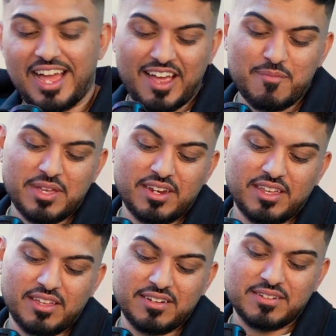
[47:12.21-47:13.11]
I've been
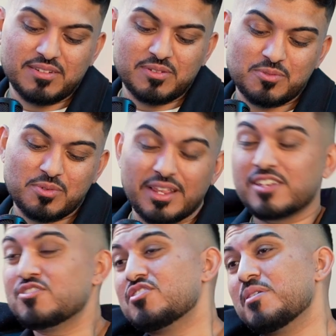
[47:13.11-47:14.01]
in
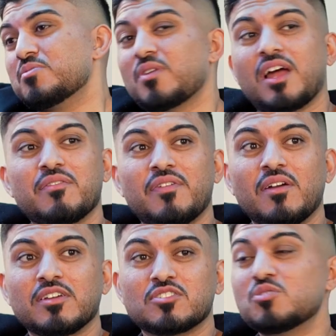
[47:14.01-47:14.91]
relationships where I have
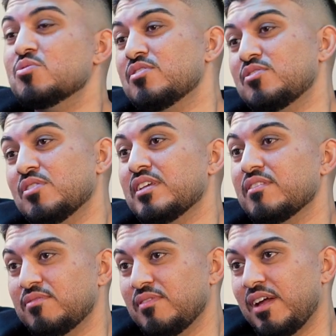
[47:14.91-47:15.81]
found excuses to
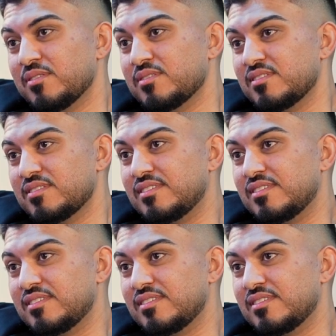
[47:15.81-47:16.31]
leave the house.